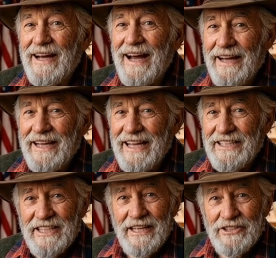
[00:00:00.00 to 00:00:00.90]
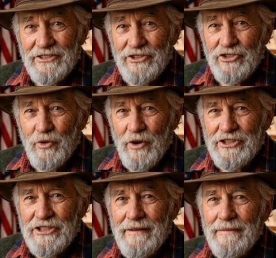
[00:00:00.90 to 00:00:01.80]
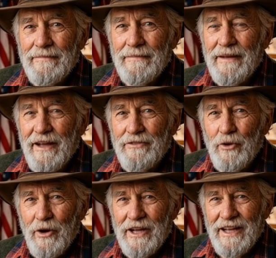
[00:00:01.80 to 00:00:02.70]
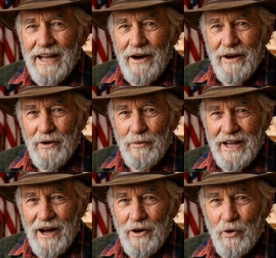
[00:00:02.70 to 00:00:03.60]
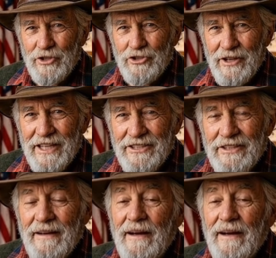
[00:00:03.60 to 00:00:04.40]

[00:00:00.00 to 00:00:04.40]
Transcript: and easiest to source. If you are in an area without oak trees,